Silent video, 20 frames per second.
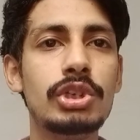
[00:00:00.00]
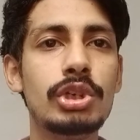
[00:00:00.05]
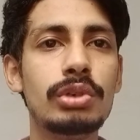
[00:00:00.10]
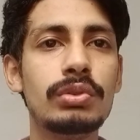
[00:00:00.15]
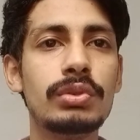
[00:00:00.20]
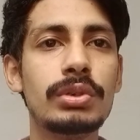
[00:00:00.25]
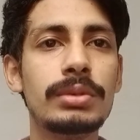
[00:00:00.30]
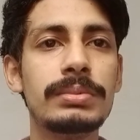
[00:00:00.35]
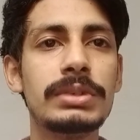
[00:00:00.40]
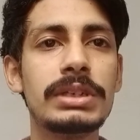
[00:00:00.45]

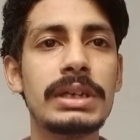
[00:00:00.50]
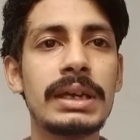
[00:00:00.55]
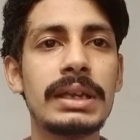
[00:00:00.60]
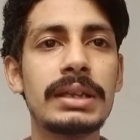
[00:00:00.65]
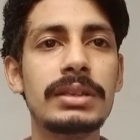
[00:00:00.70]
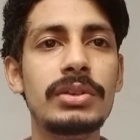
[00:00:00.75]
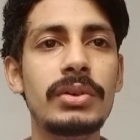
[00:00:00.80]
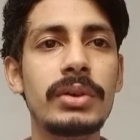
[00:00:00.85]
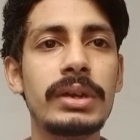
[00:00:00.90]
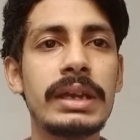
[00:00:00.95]
YouTube
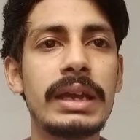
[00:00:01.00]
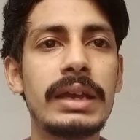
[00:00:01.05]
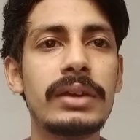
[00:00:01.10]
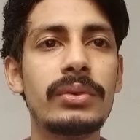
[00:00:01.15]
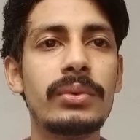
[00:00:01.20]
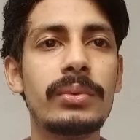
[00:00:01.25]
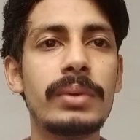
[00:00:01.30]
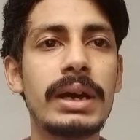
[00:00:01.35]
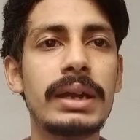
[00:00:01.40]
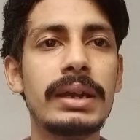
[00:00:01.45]
channel, you can
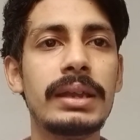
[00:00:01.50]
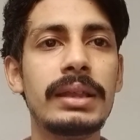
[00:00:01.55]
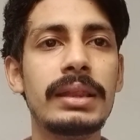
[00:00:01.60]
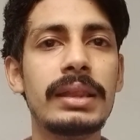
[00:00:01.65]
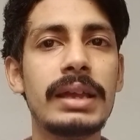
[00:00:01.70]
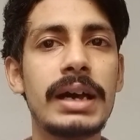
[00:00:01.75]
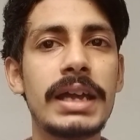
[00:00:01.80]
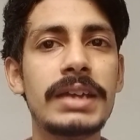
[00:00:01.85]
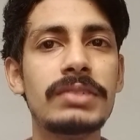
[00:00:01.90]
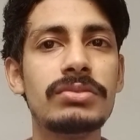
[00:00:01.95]
run
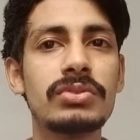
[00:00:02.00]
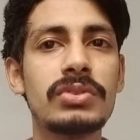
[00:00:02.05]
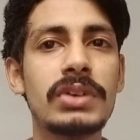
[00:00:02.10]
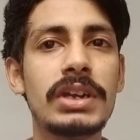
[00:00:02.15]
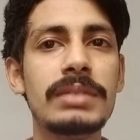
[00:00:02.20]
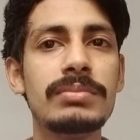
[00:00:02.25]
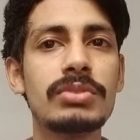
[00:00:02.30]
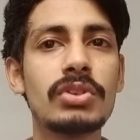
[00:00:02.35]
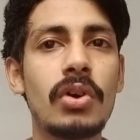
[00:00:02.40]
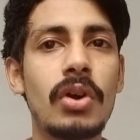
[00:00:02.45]
live
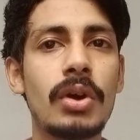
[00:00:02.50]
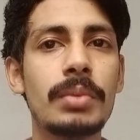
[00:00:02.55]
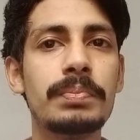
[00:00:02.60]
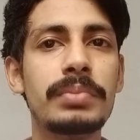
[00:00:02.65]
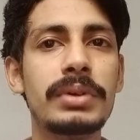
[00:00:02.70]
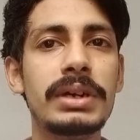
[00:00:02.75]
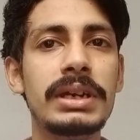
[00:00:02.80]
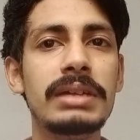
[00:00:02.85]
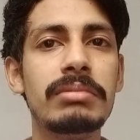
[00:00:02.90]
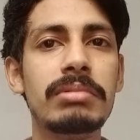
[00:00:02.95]
streams or
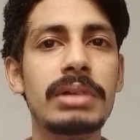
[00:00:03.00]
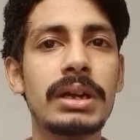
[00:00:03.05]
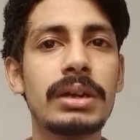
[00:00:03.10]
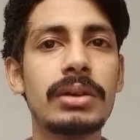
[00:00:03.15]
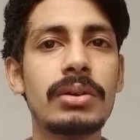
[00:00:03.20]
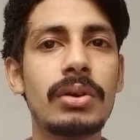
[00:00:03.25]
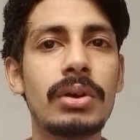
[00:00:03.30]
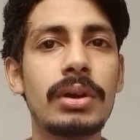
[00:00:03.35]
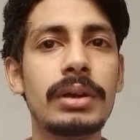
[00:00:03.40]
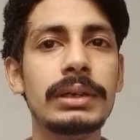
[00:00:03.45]

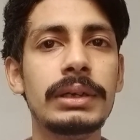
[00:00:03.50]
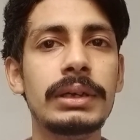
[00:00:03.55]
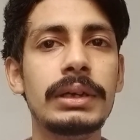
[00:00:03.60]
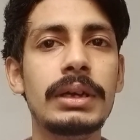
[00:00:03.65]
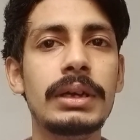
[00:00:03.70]
pre-recorded